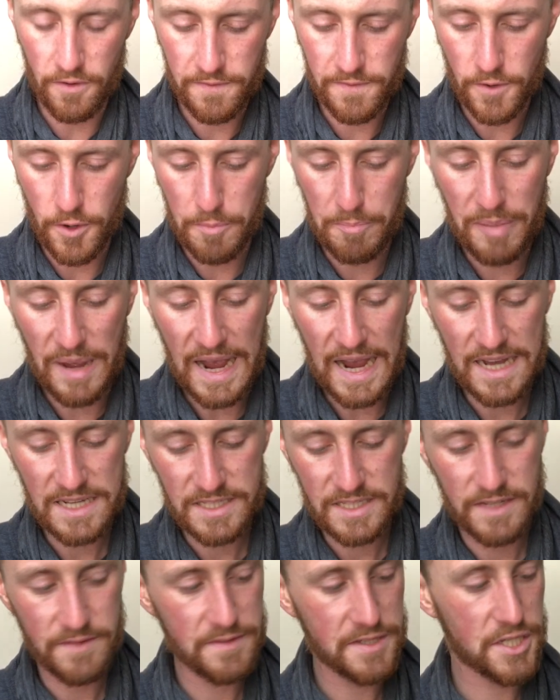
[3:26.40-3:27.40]
For
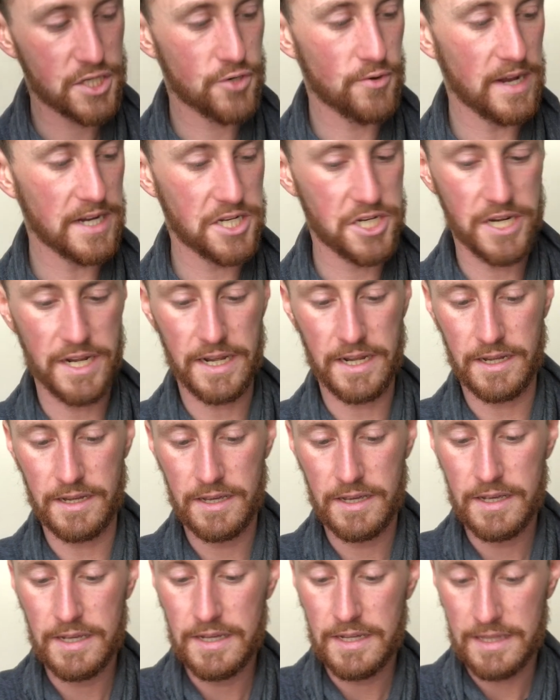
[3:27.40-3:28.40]
passive stretching,
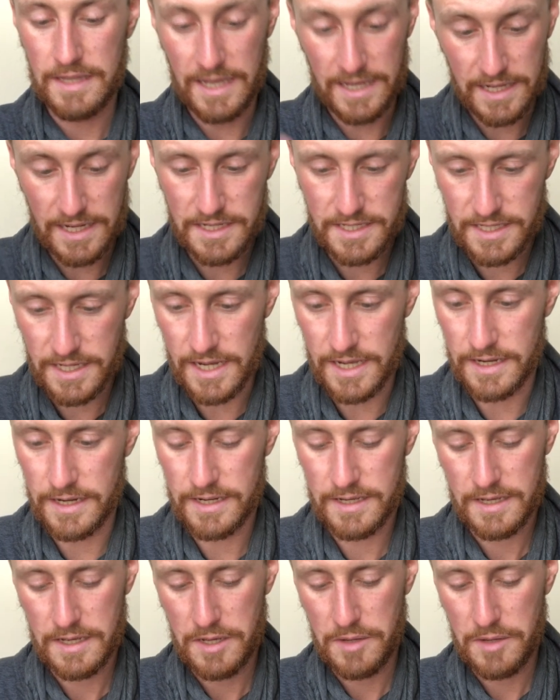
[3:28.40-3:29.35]
like I said,